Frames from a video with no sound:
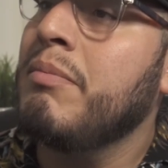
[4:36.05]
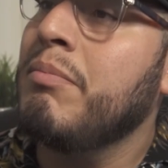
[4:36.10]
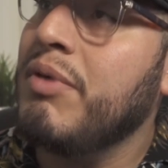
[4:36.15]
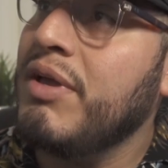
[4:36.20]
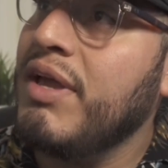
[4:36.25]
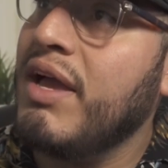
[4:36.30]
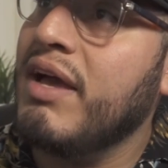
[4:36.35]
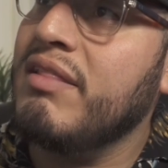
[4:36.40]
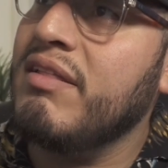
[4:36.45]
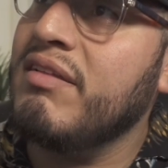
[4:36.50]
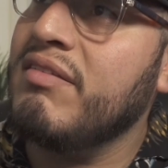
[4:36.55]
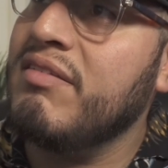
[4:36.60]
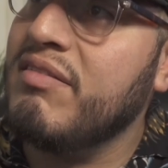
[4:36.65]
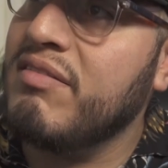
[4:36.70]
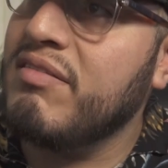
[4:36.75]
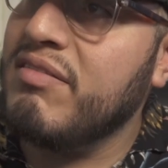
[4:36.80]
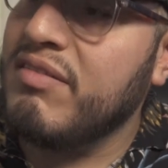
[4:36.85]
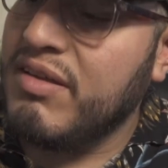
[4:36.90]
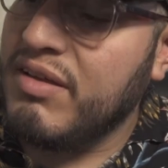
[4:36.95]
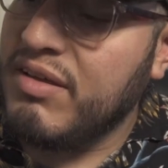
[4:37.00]
But yeah, this
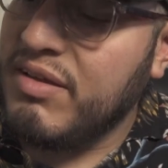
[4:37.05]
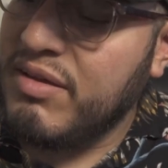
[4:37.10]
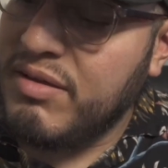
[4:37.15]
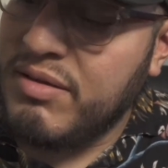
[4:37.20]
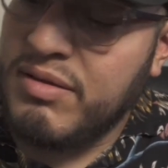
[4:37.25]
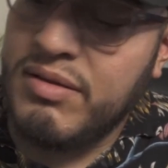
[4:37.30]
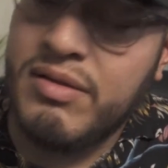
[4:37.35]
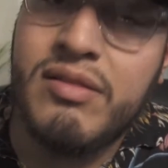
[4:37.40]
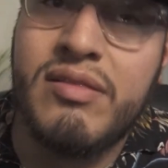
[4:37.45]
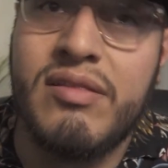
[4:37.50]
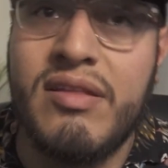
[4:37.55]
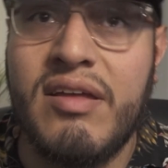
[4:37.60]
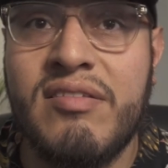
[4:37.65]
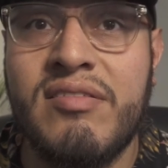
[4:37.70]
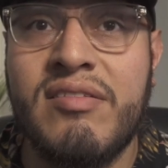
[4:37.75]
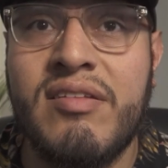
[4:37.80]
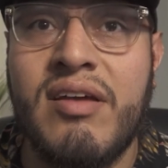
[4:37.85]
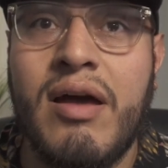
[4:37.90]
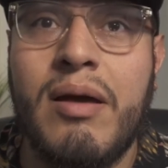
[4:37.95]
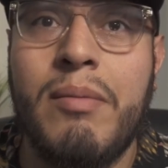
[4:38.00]
is a
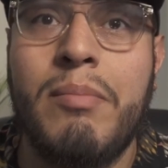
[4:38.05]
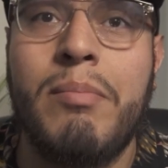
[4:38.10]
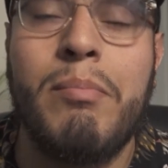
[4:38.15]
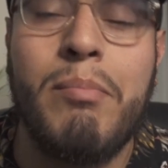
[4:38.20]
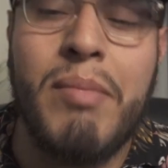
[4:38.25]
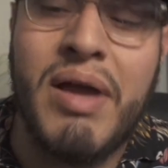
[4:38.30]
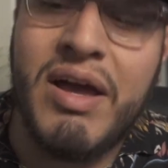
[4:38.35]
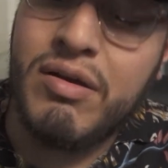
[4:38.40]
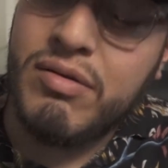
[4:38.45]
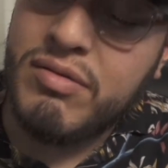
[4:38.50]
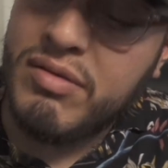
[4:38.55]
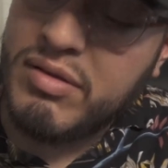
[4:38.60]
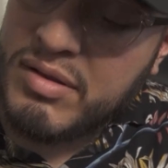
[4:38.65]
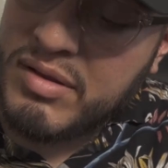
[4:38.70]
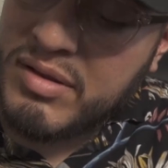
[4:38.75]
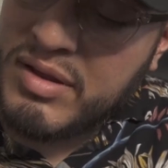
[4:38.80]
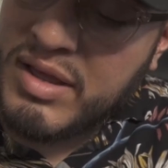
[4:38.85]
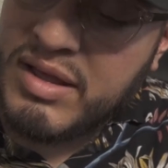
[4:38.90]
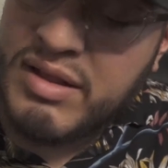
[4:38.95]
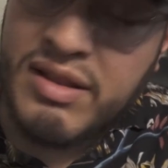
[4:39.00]
desktop mount
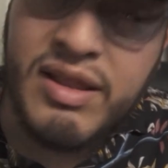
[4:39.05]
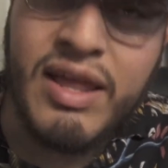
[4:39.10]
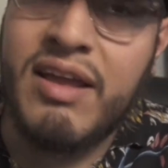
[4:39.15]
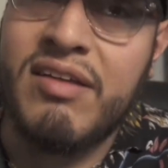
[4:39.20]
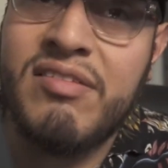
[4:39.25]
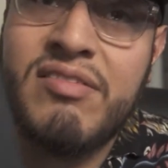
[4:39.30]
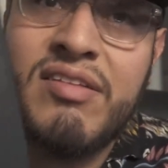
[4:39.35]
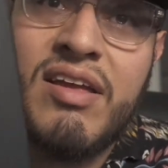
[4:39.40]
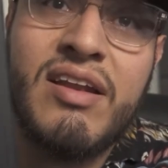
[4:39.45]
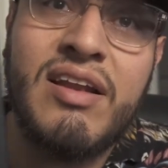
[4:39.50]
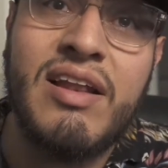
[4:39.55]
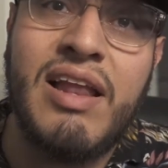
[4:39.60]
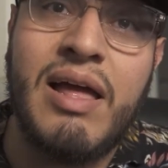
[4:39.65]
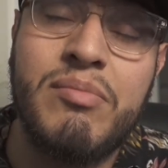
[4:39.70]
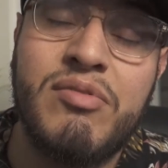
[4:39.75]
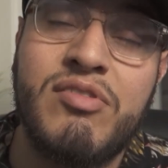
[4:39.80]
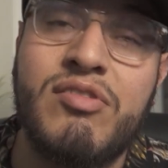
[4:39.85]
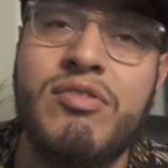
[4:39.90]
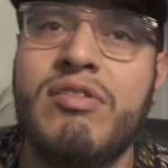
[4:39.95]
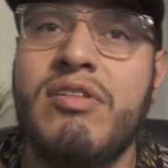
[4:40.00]
that, like I said,
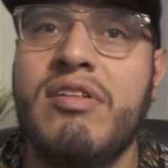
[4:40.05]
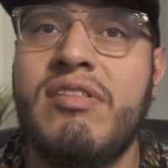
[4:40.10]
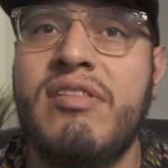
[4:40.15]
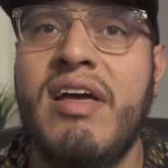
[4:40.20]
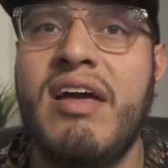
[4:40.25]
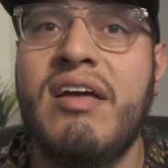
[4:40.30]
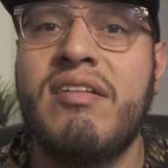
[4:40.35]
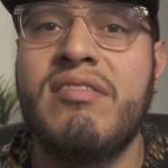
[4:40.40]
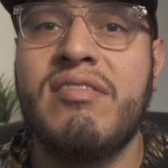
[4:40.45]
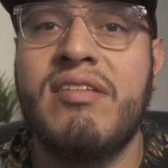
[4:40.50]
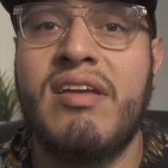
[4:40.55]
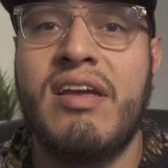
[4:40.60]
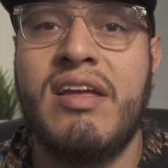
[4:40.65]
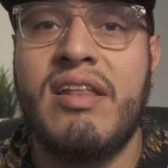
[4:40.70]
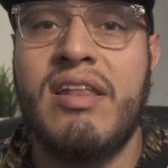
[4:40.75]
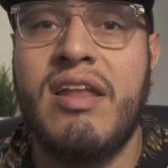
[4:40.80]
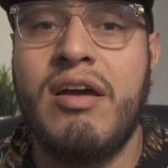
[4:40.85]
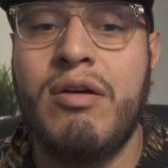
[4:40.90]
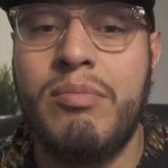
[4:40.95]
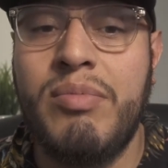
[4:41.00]
clamps to the desk,
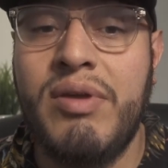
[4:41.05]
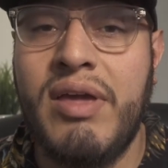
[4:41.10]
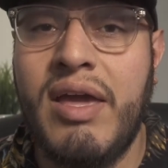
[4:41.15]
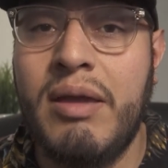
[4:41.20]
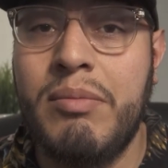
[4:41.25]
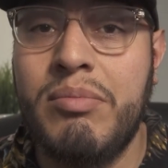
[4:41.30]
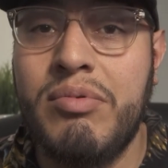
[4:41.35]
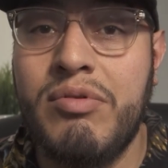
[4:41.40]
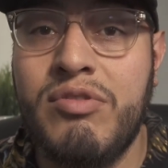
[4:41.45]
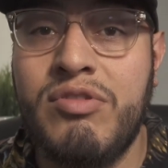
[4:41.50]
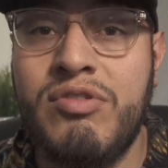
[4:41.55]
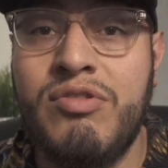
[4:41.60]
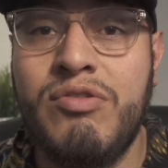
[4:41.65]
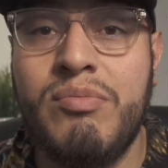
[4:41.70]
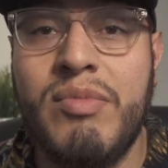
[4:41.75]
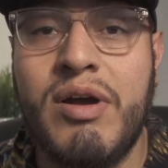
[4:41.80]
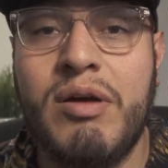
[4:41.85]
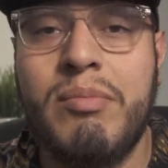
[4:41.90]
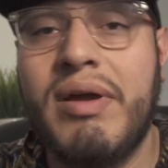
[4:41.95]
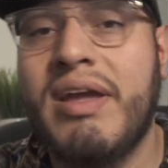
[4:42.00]
and I'll be able to
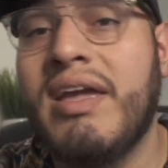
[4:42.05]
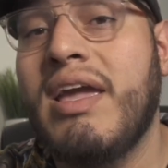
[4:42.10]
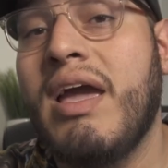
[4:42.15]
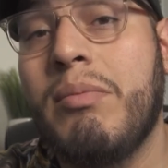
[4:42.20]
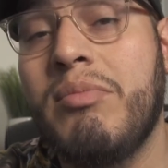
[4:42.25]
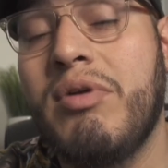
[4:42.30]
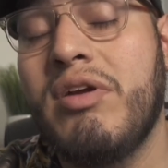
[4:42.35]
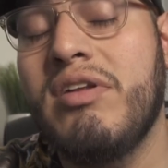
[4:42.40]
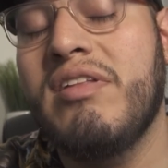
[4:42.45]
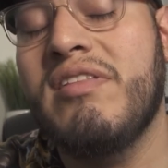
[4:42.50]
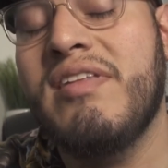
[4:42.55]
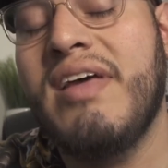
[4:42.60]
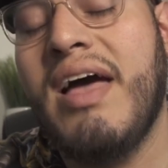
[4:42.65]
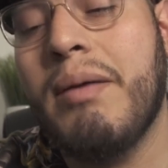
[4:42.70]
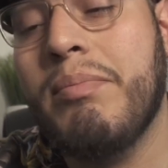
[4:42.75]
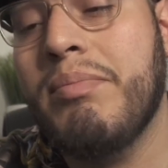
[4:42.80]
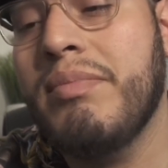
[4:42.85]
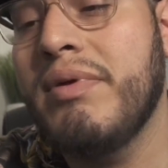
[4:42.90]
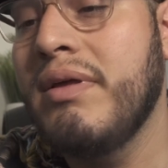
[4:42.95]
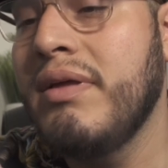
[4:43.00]
mount my camera on the
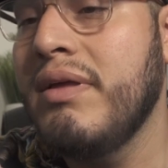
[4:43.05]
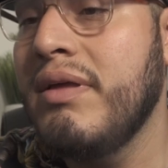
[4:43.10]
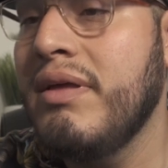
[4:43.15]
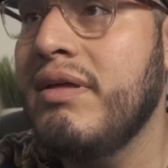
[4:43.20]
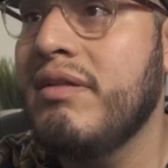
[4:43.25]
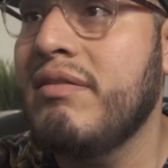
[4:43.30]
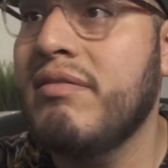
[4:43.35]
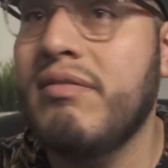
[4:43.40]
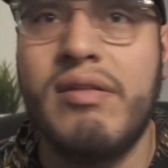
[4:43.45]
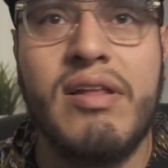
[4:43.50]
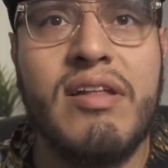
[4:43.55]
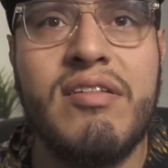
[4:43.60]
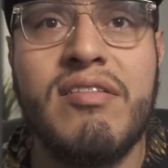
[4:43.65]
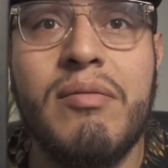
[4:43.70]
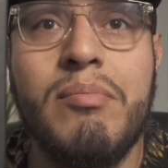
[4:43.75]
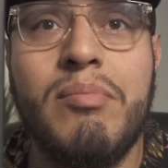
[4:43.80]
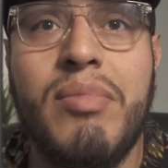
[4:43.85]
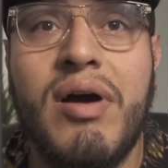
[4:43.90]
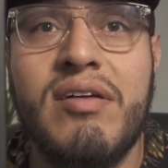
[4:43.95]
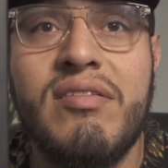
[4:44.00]
top. So let's
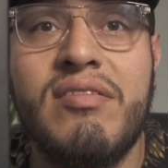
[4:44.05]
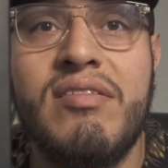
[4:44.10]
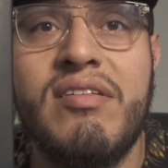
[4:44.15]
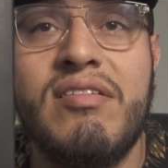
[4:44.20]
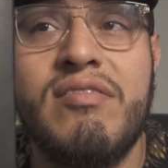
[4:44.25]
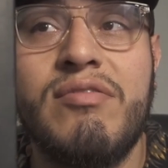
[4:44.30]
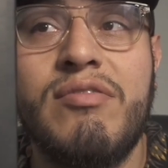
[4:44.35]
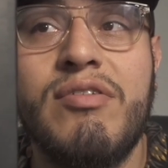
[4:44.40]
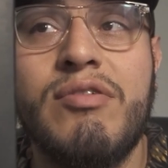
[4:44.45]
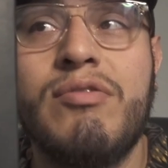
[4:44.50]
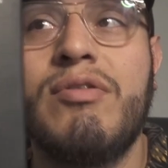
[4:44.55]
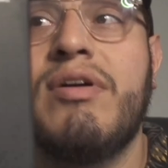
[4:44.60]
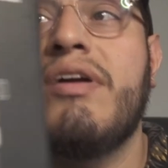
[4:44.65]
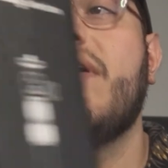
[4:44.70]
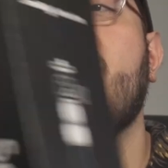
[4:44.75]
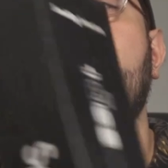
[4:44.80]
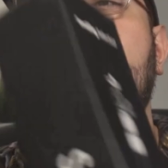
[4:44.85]
unbox this real quick.